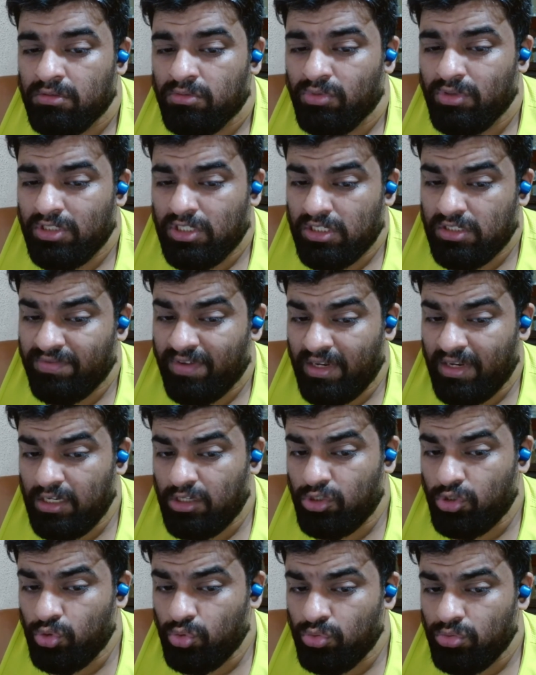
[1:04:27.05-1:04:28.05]
which is very
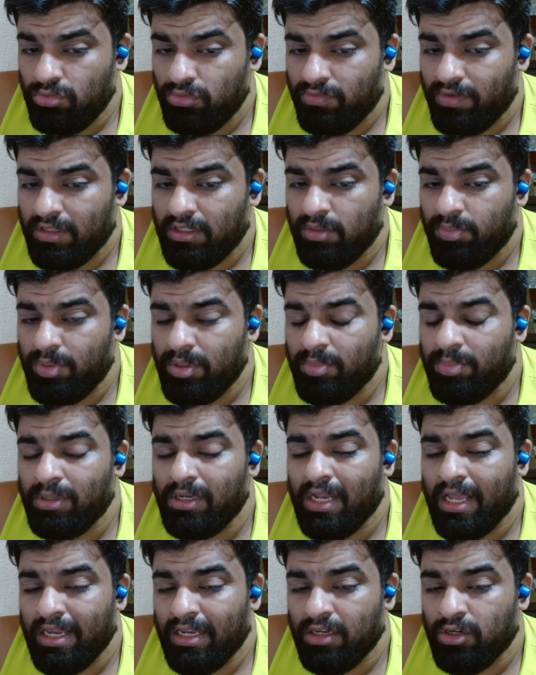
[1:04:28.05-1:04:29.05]
true, whether people
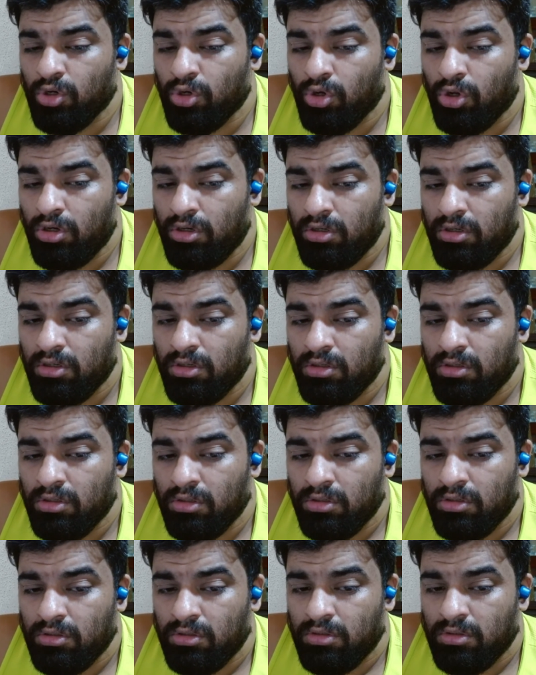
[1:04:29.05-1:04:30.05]
like it or not.
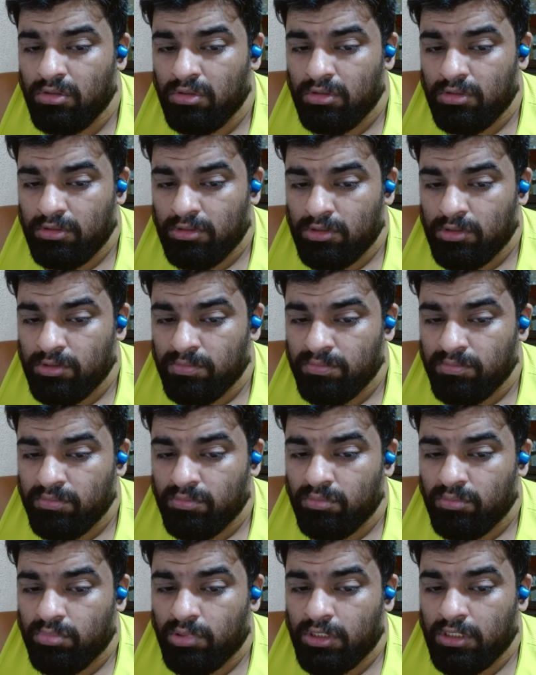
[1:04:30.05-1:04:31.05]

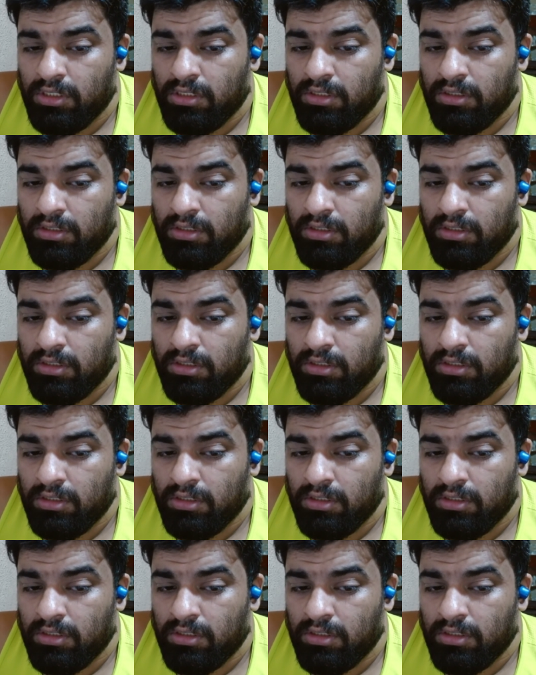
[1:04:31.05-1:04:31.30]
But